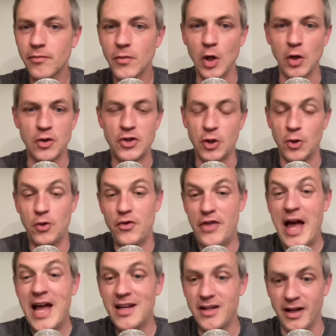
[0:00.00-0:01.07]
You know, so
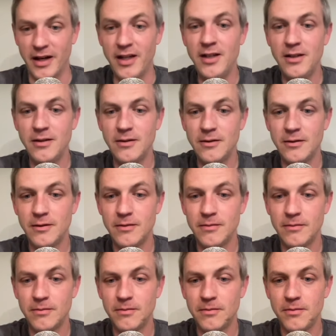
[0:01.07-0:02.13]
that night,
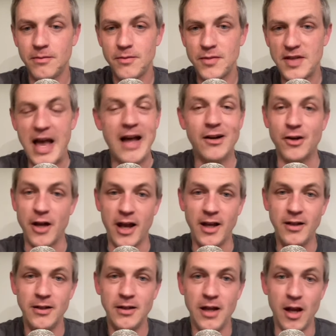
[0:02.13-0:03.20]

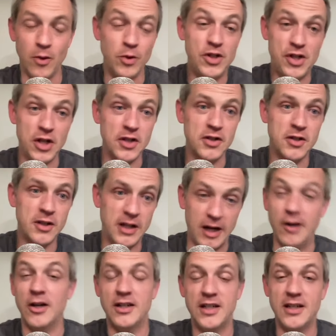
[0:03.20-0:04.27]
Saturday, it was just
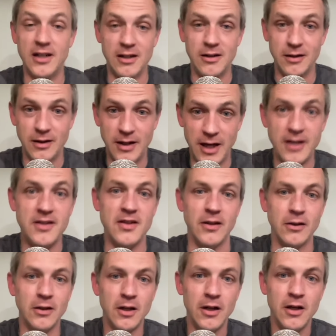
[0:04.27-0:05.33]
Carrington and Hinson.
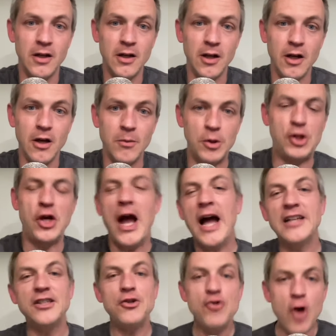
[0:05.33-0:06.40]
But you
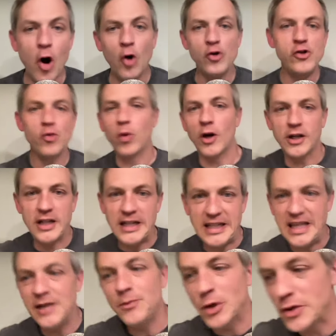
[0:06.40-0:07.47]
had to know you weren't going
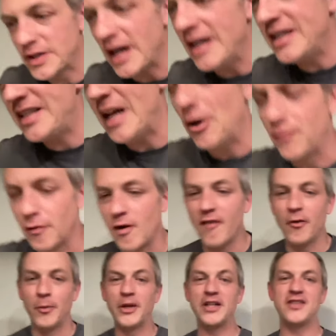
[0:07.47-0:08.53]
to keep those guys down
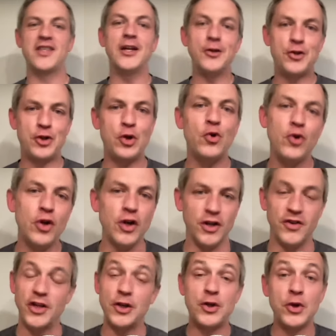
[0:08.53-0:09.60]
forever because they're too
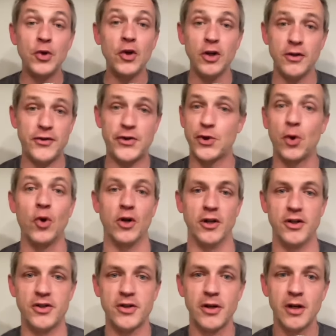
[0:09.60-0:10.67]
good. They're too good of
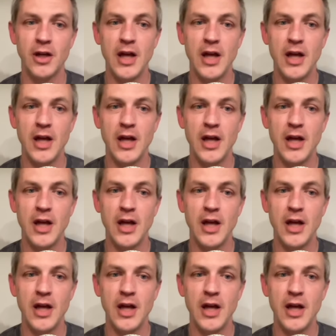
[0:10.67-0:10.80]
scorers.